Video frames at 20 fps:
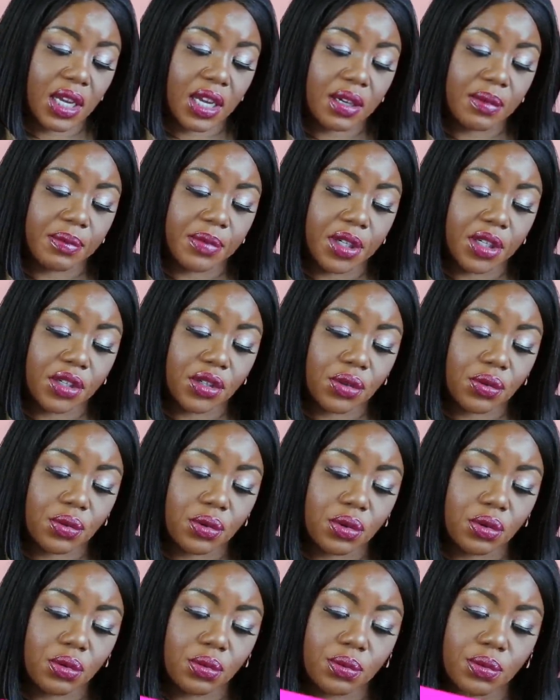like
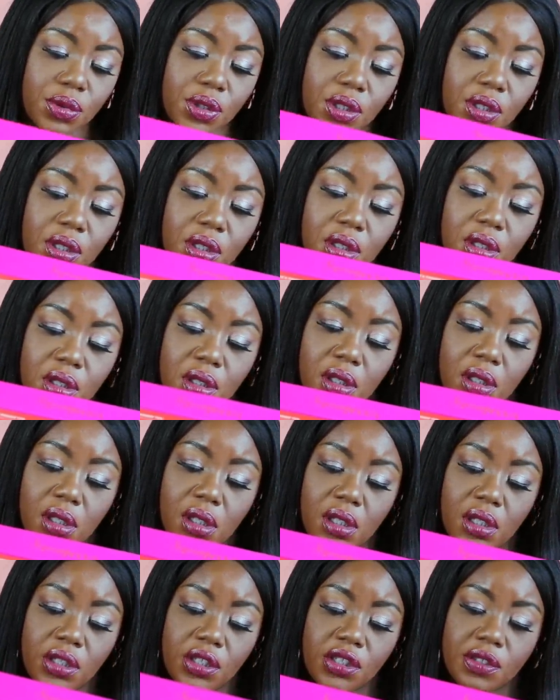mushrooms,
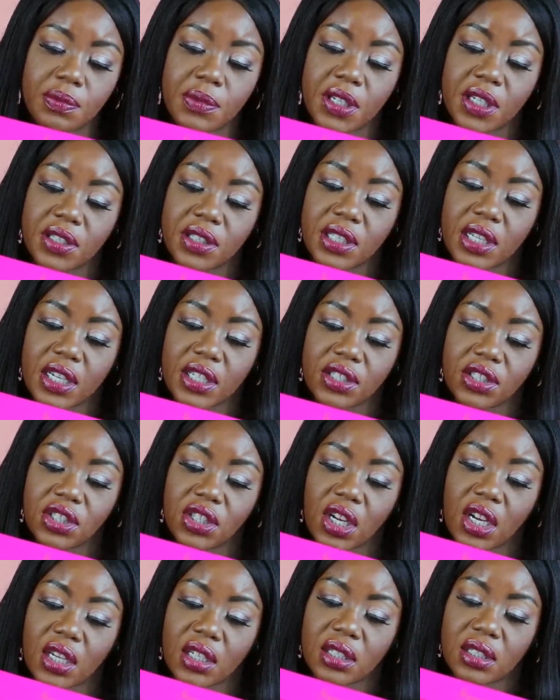smells like
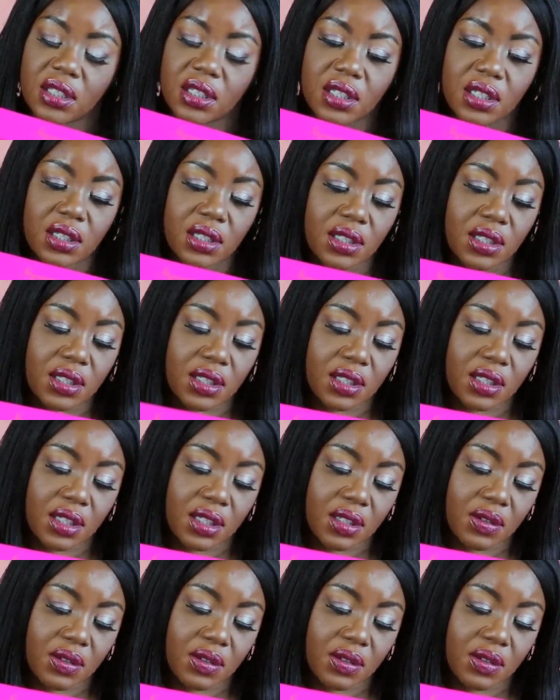chocolates.